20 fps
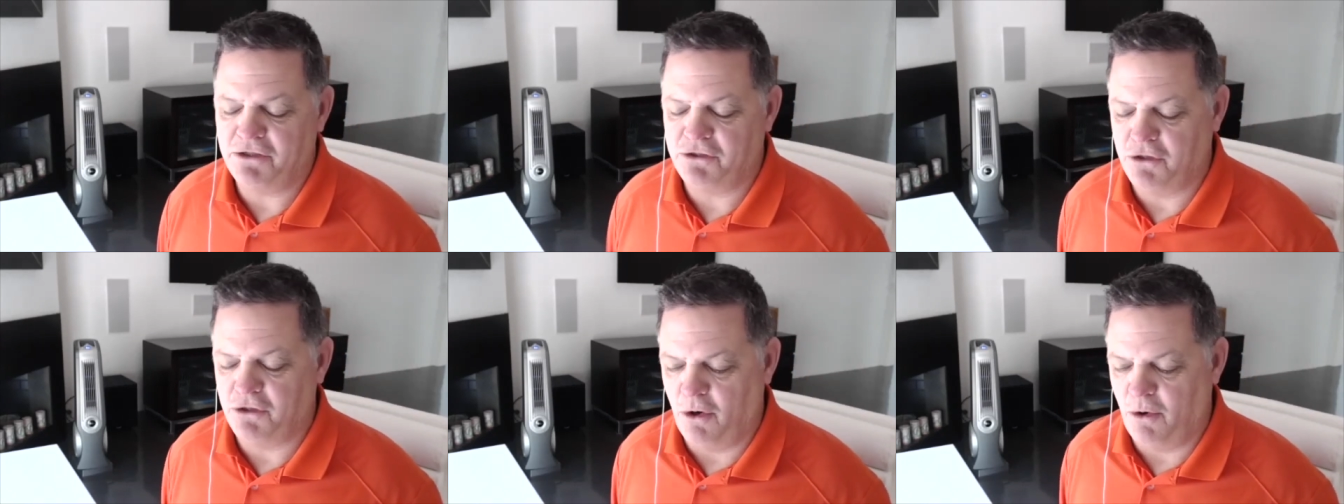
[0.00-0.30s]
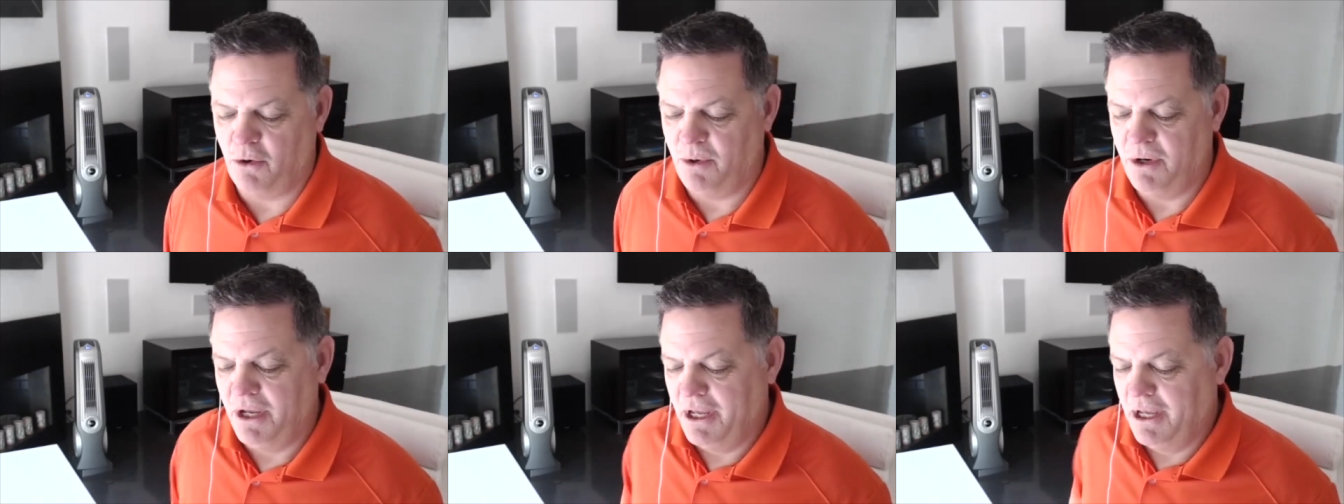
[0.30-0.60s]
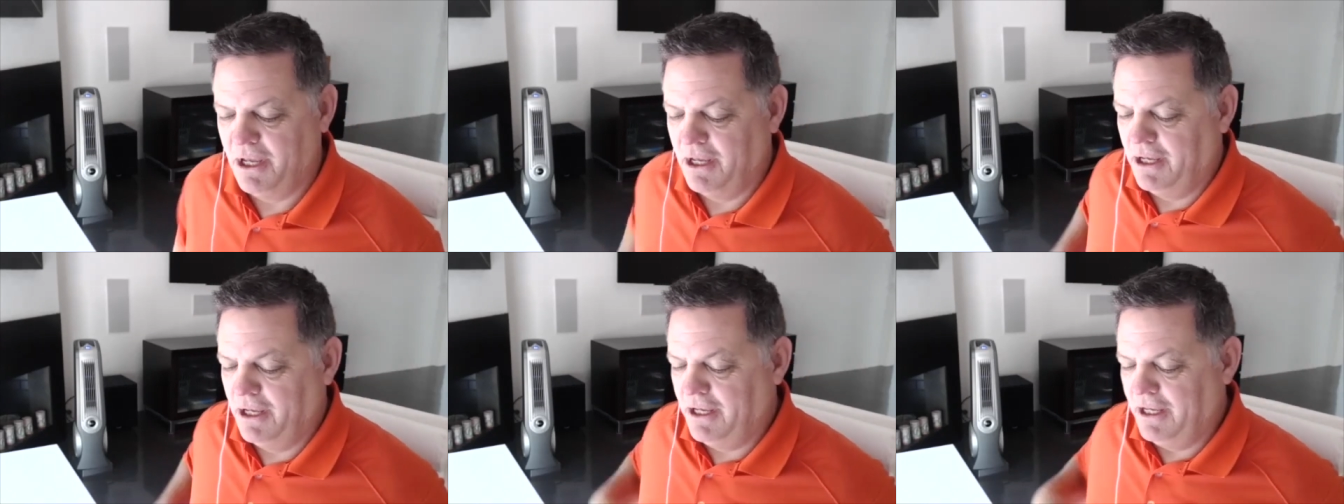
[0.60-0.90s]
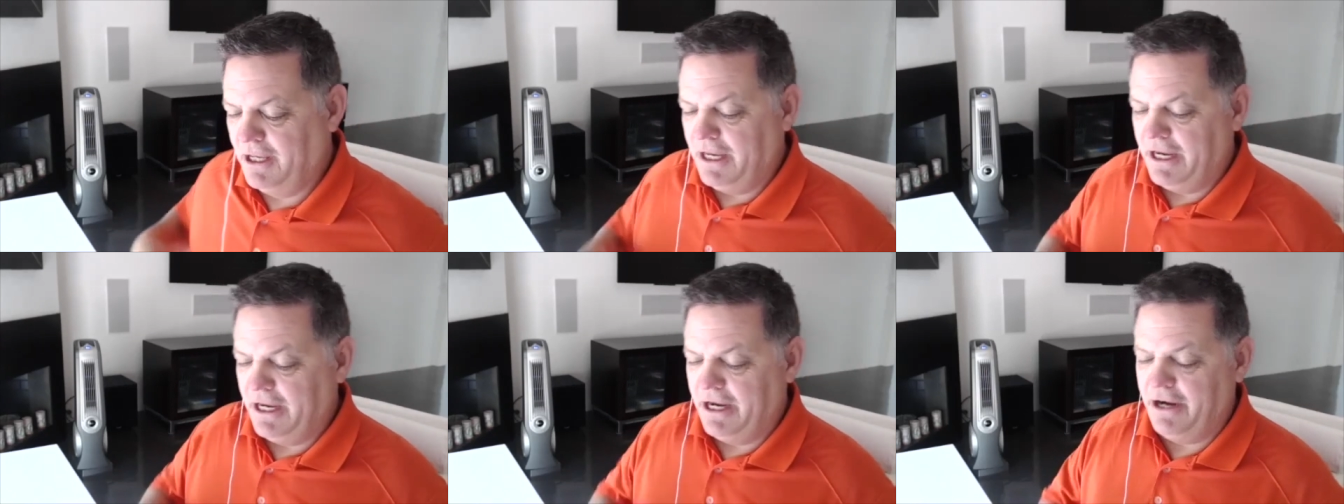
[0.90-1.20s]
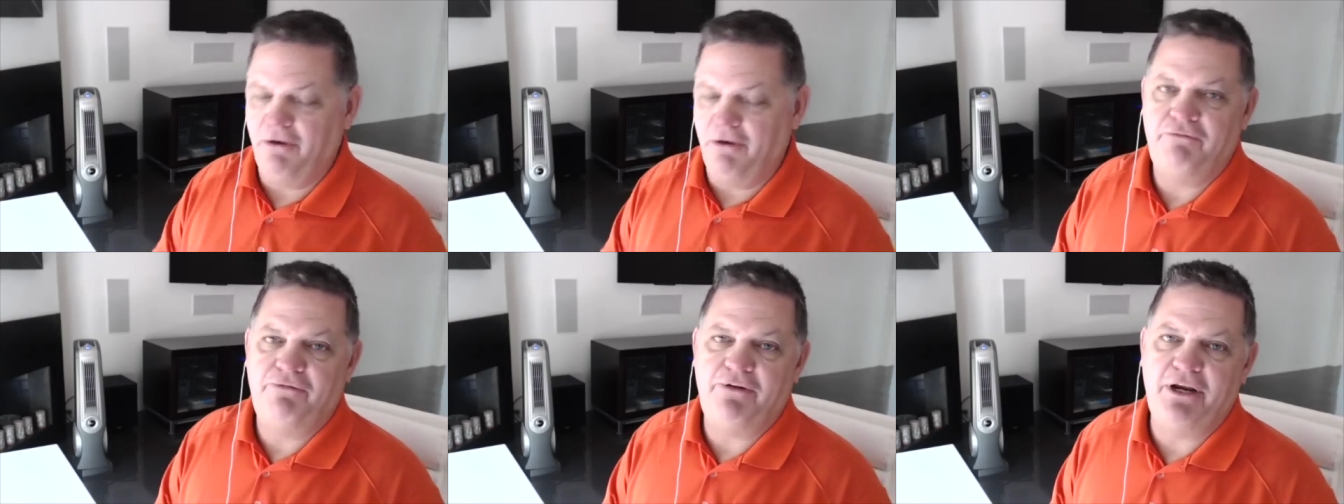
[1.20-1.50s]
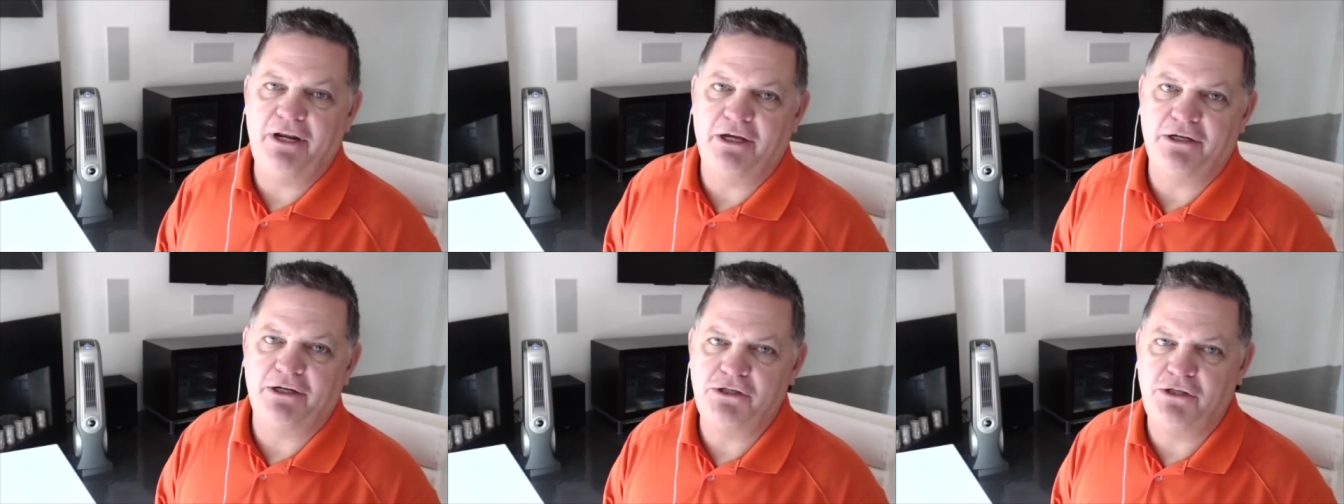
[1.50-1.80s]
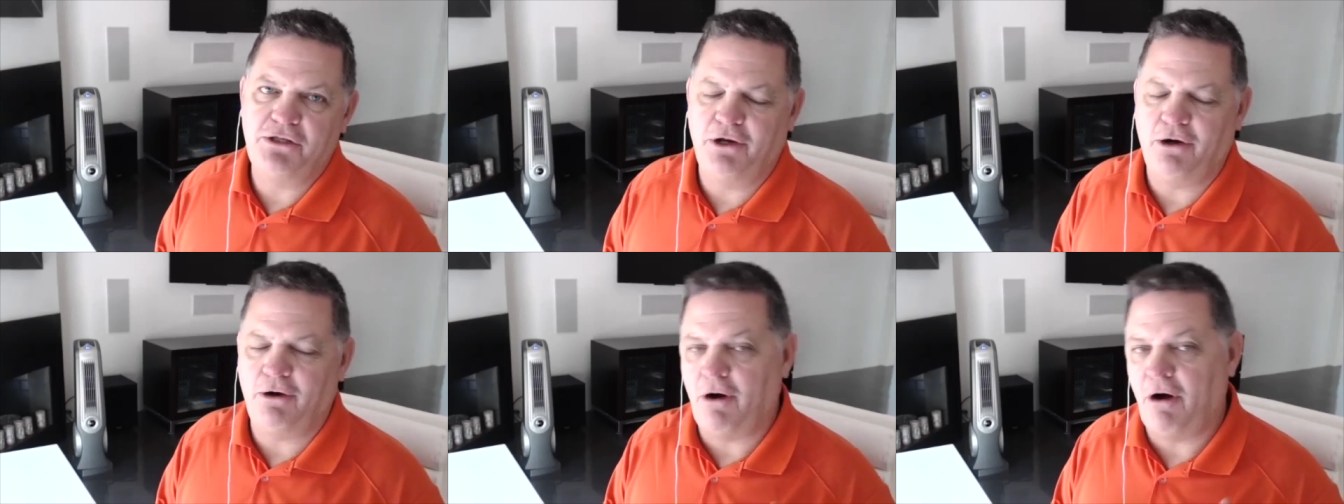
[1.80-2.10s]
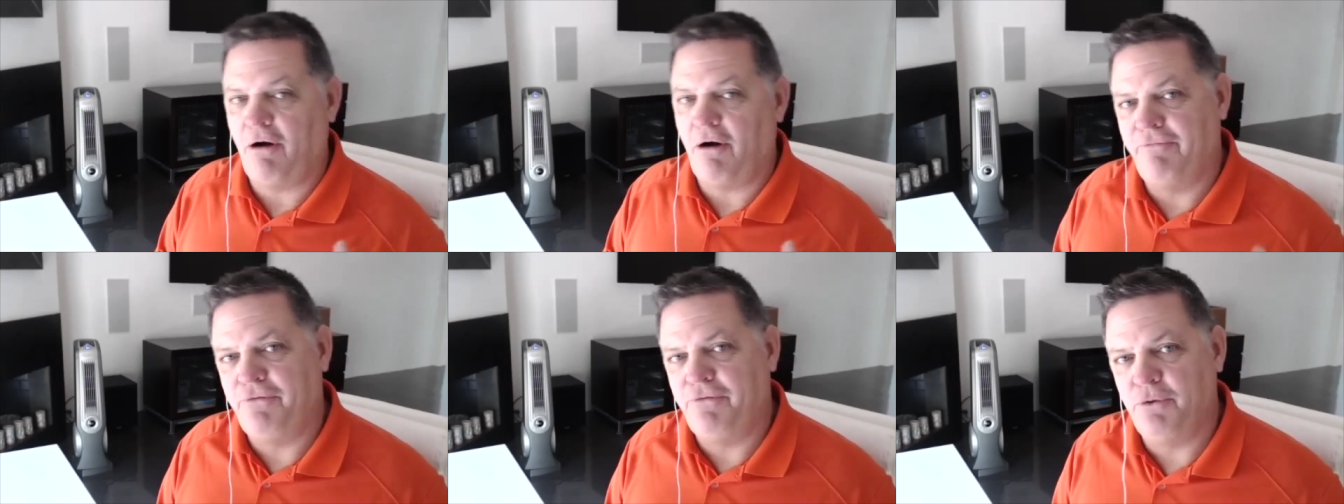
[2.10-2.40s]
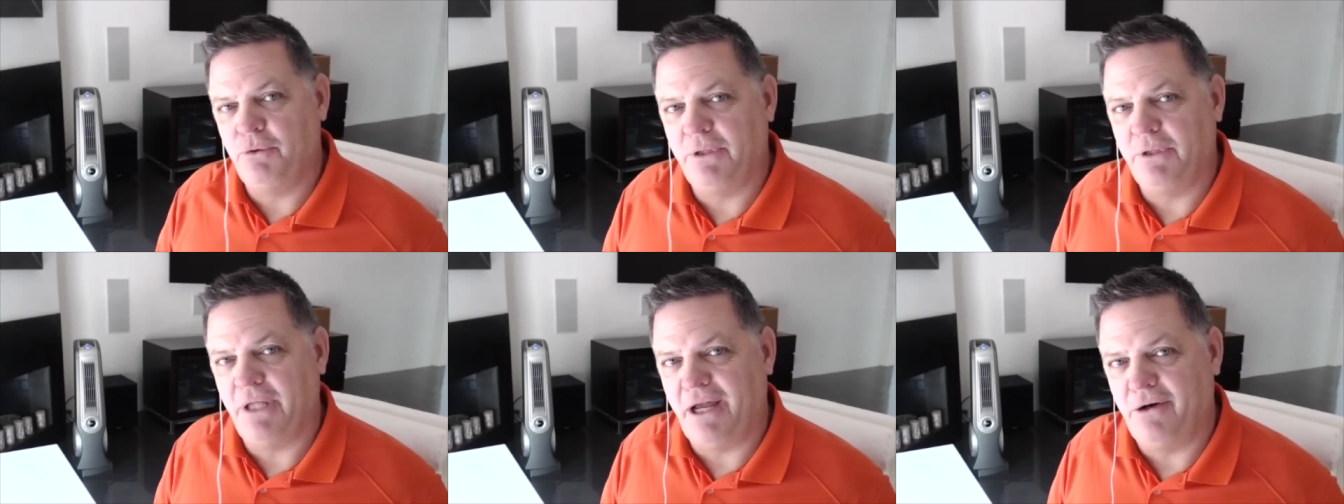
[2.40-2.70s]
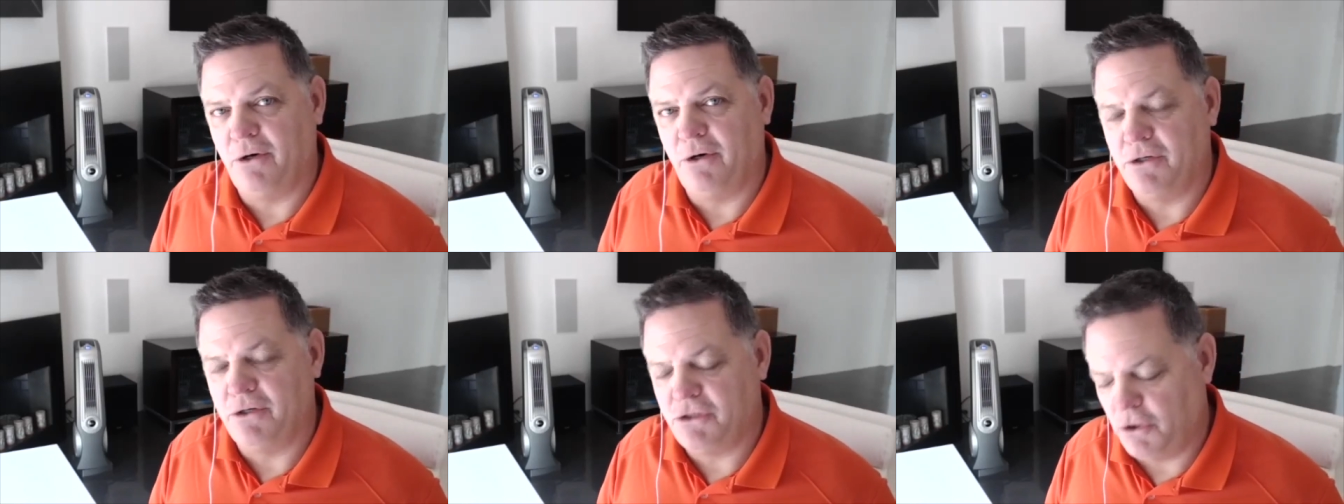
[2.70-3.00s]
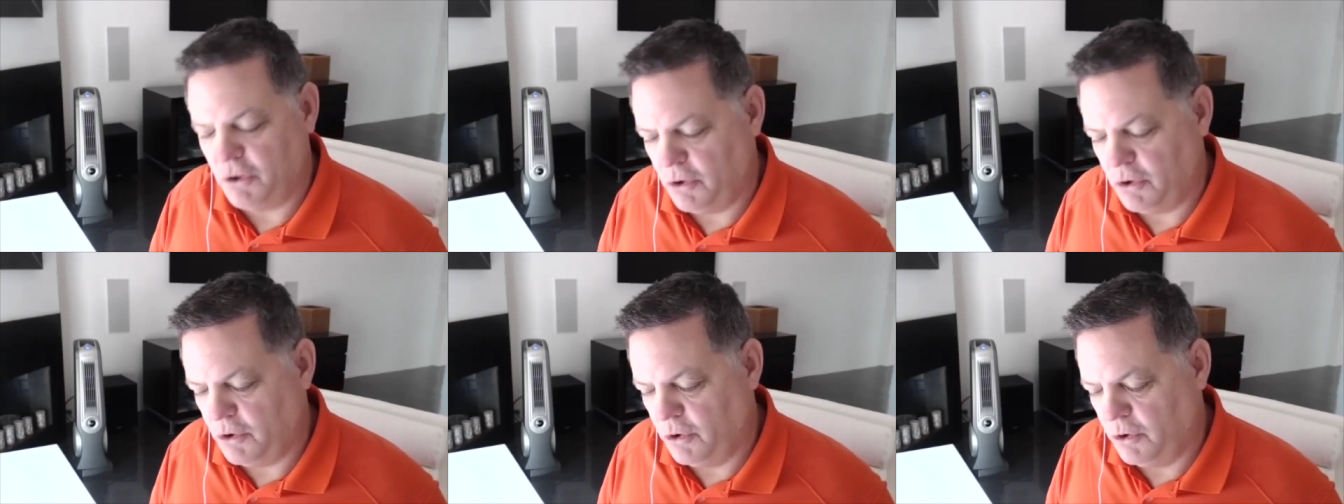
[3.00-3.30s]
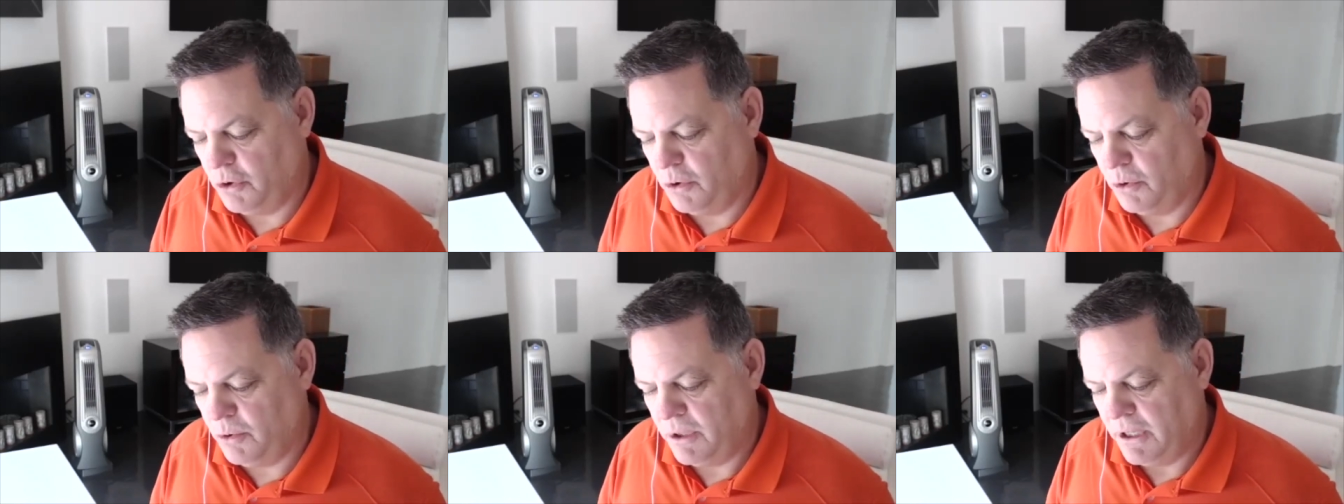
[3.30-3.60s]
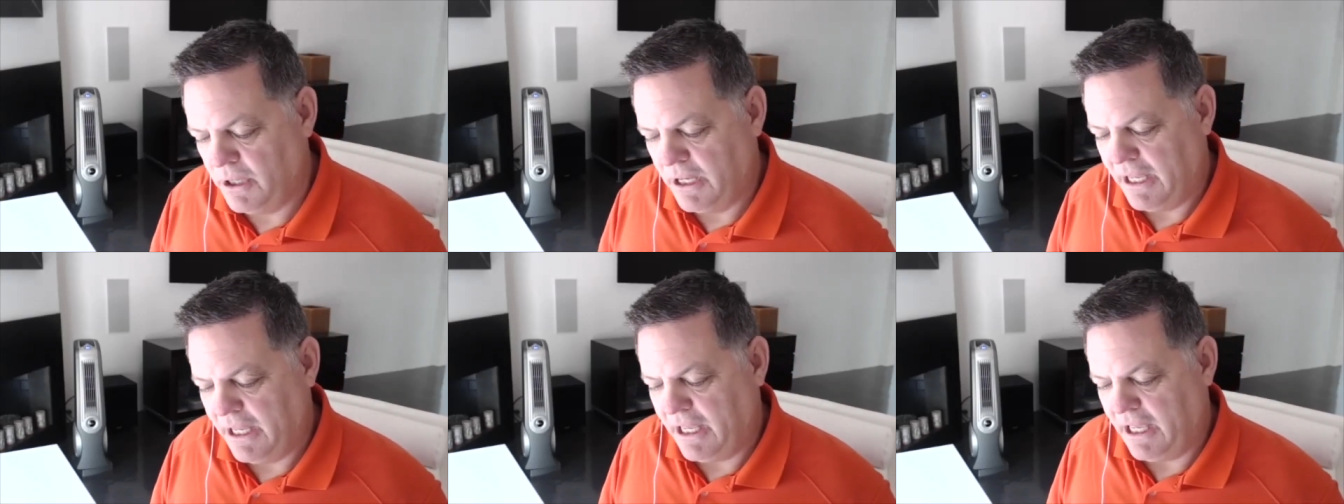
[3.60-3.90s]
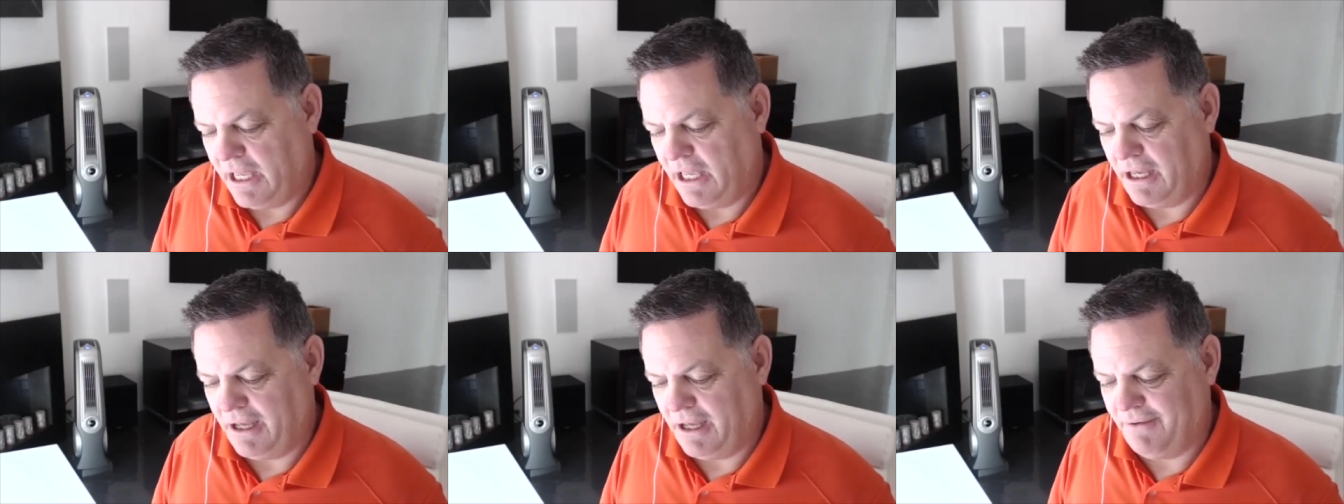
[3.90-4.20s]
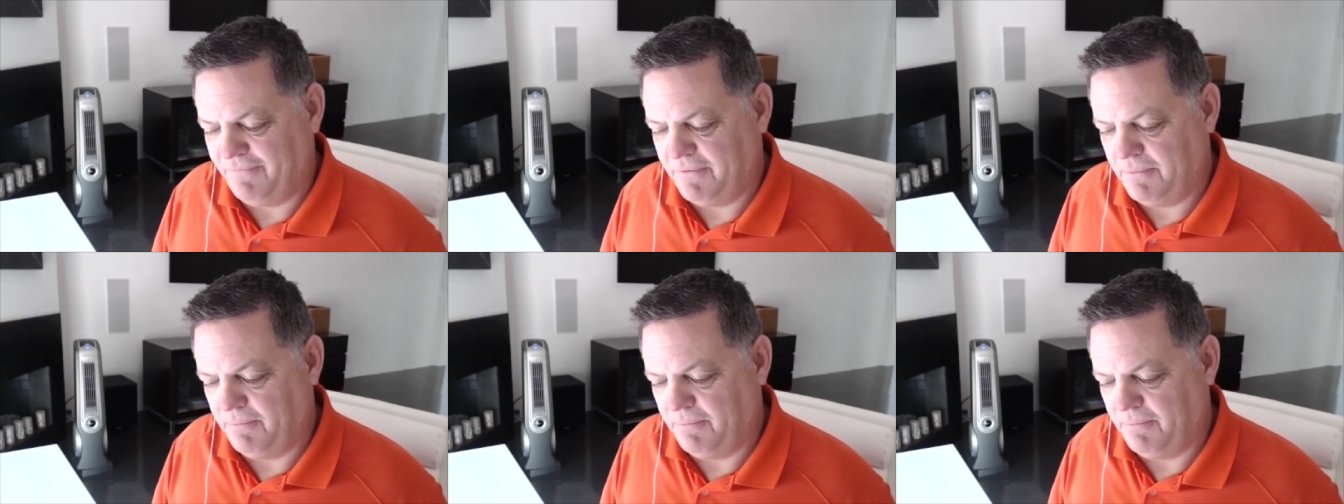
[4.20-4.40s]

So, here in Phoenix, there are a few lenders who have